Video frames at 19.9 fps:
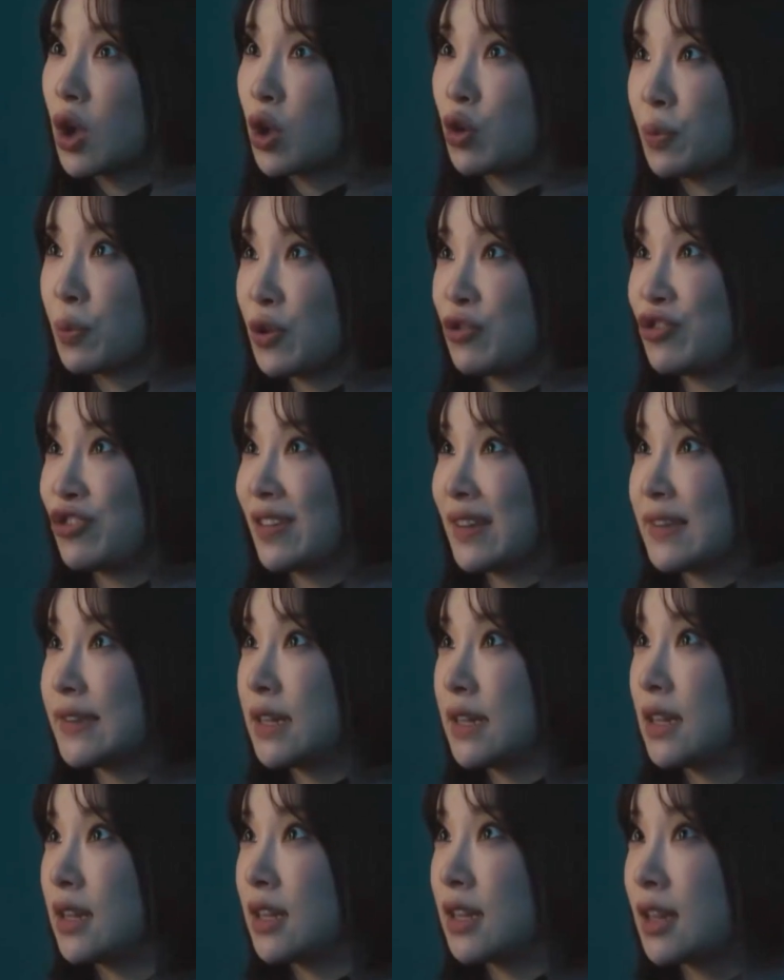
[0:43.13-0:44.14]
ways to
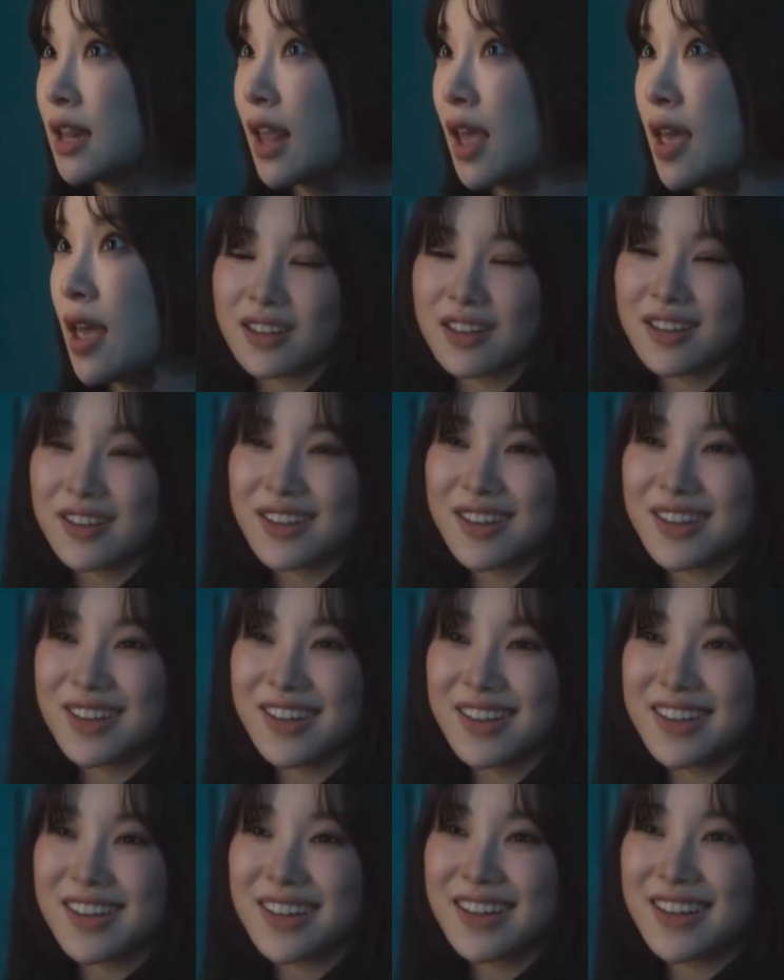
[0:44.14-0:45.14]
eliminate
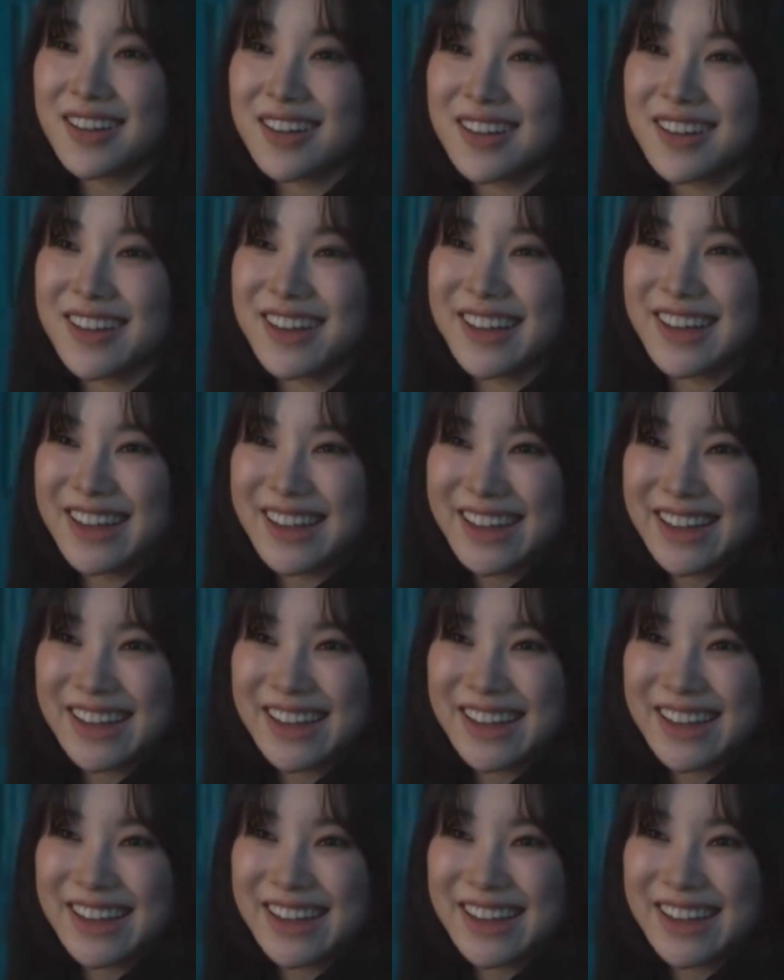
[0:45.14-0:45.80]
Justia, just as